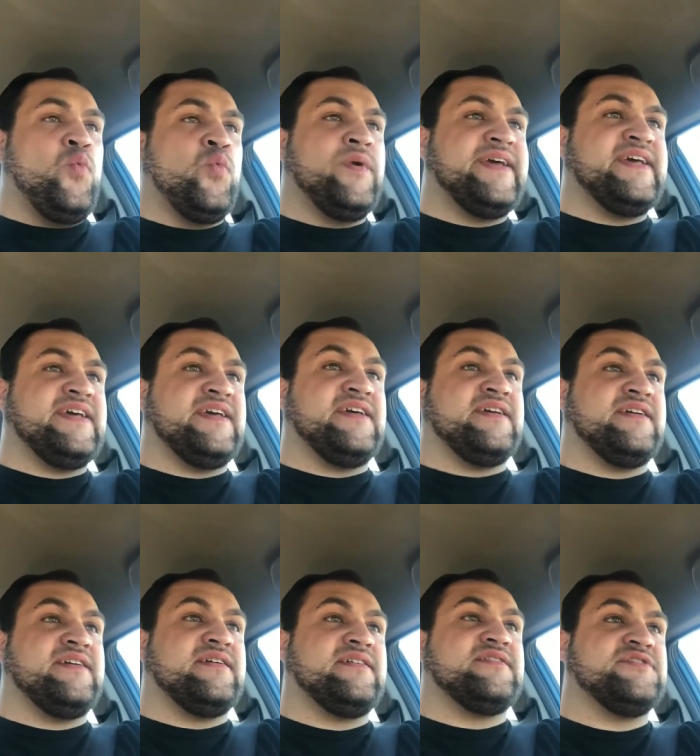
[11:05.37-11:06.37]

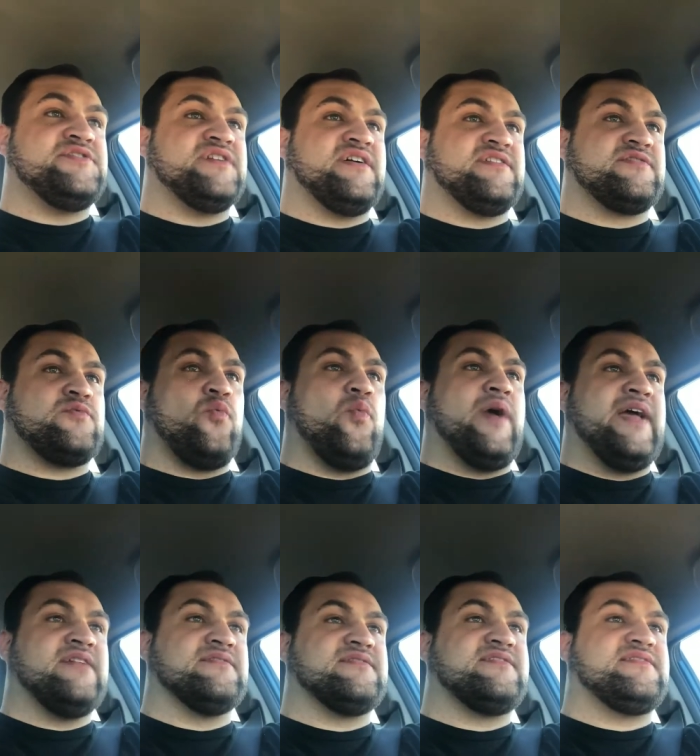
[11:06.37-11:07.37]
we just
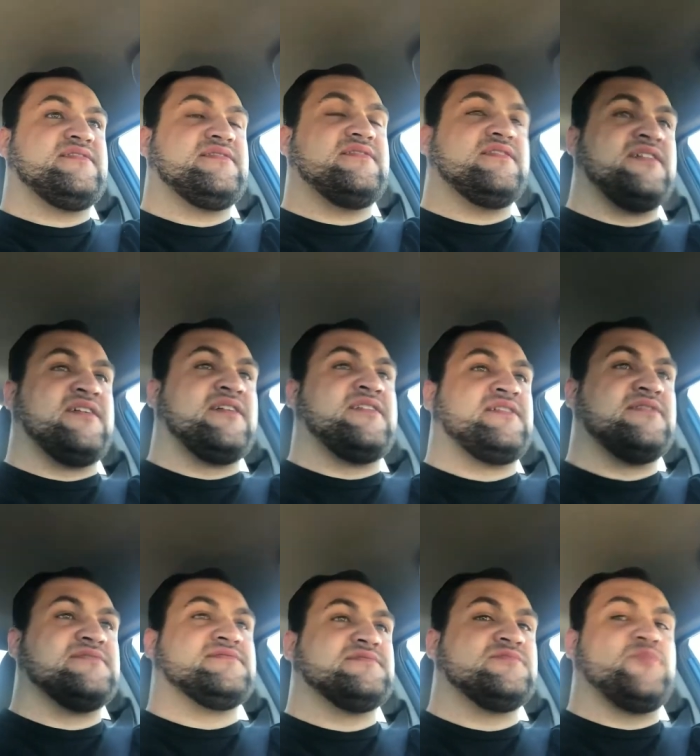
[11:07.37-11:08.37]
went uh,
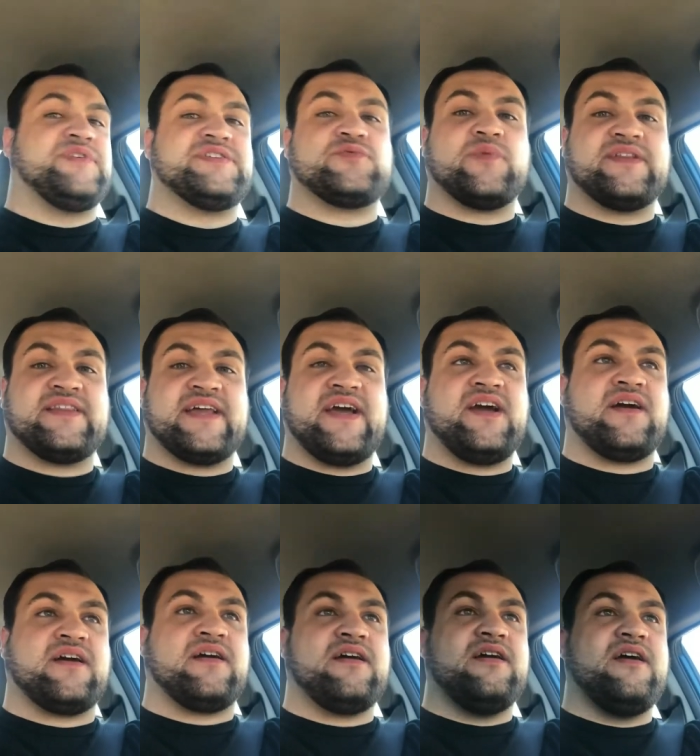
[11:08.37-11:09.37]
we just went
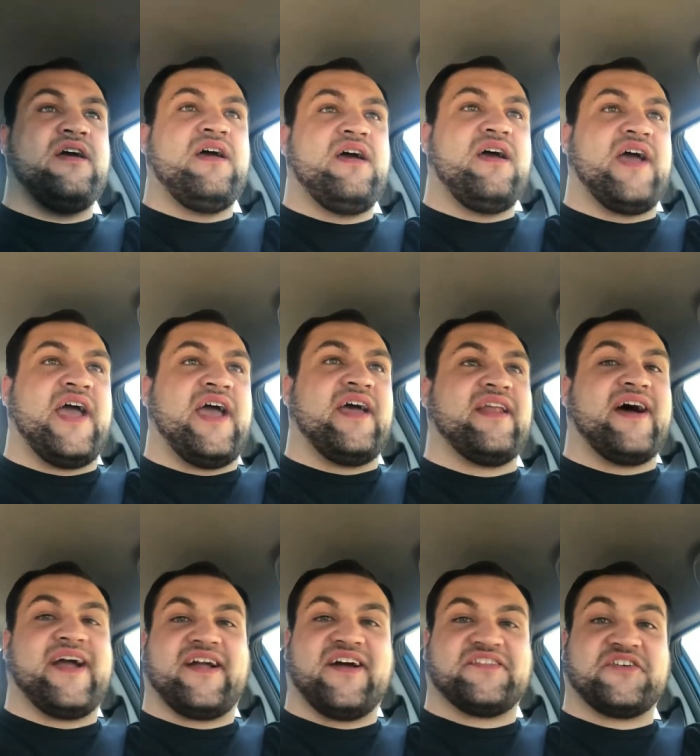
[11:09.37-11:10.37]
there, and
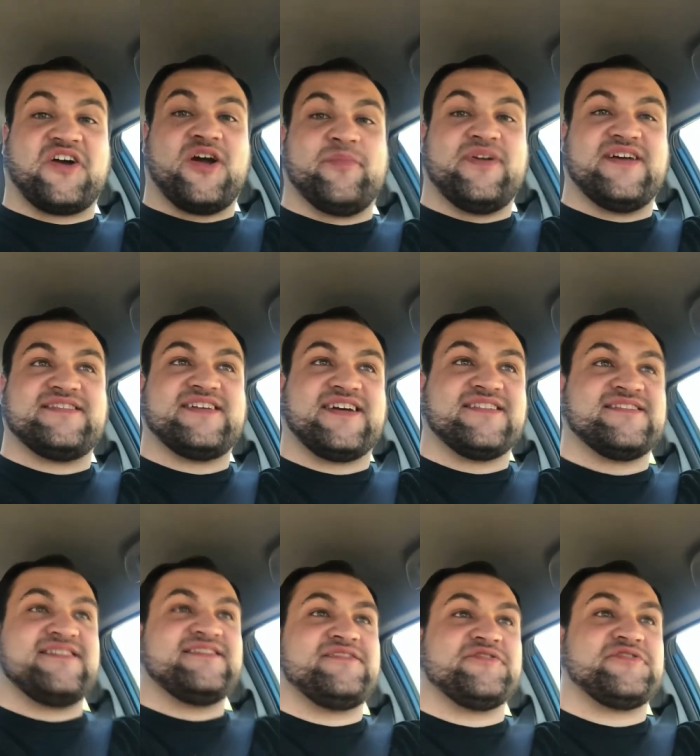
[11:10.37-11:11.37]
I got the carbonized second
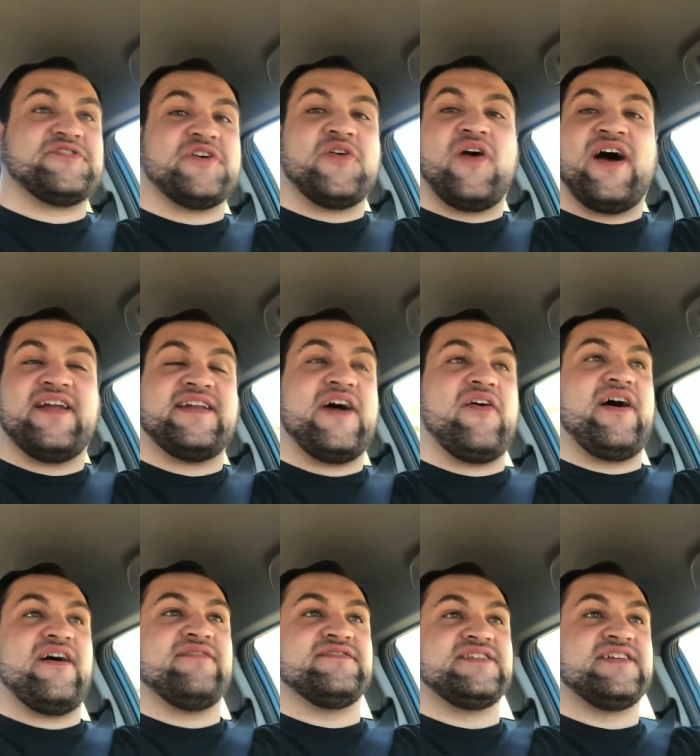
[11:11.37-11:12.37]
sister. So I now
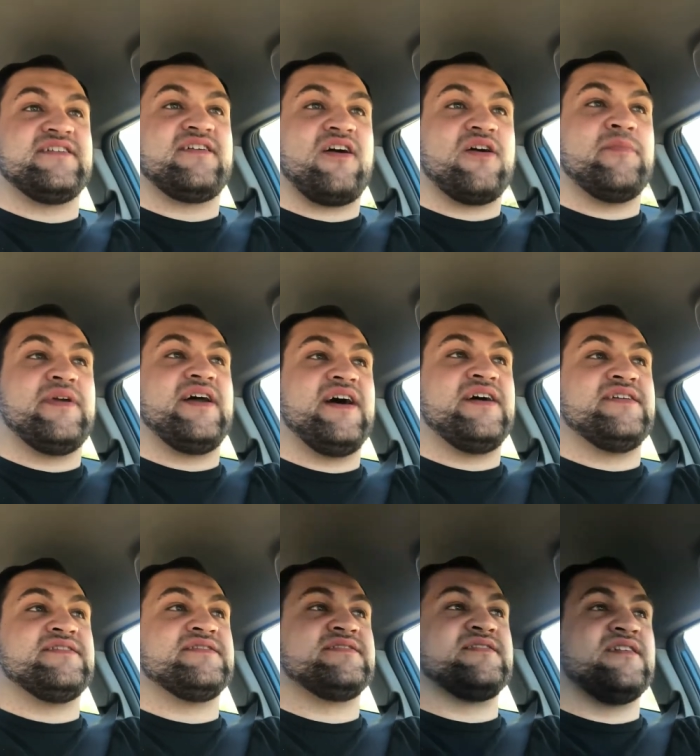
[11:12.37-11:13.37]
have the
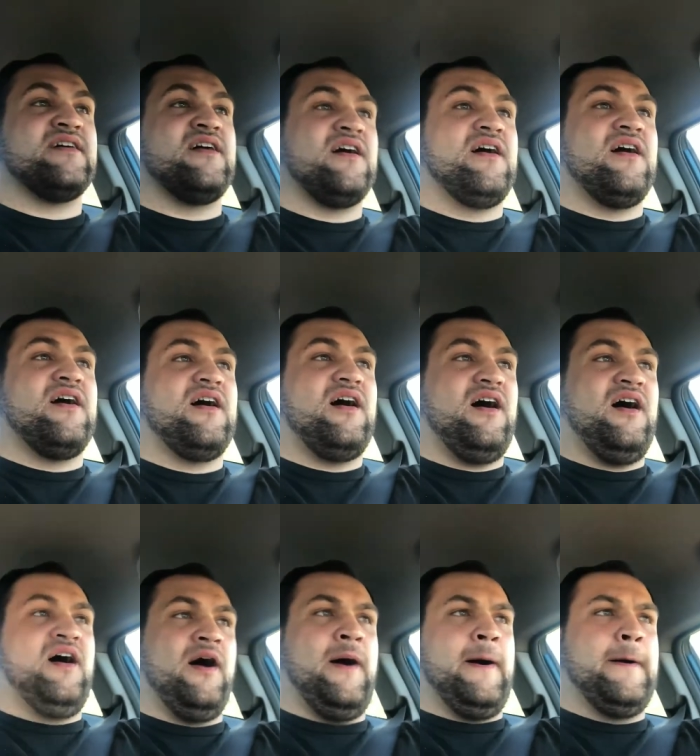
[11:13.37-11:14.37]
carbonized.
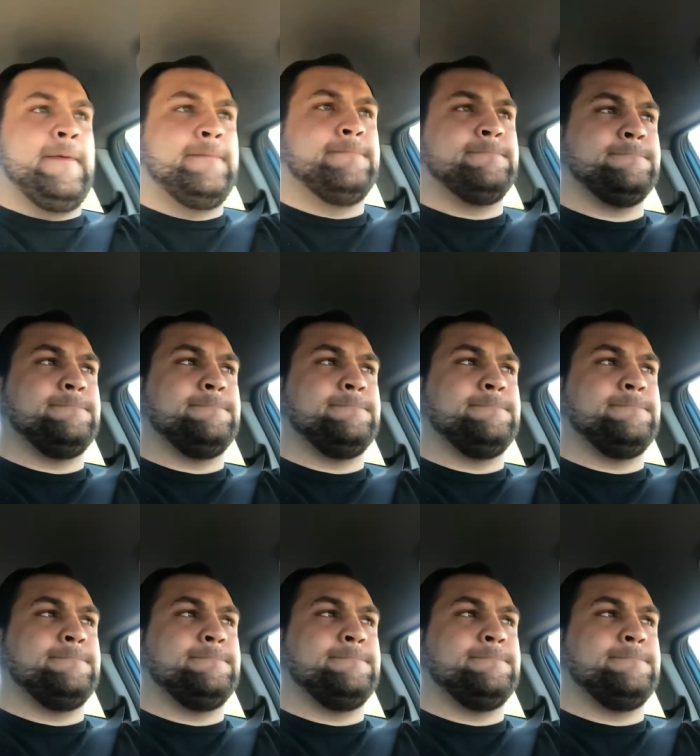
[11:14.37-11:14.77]
Um,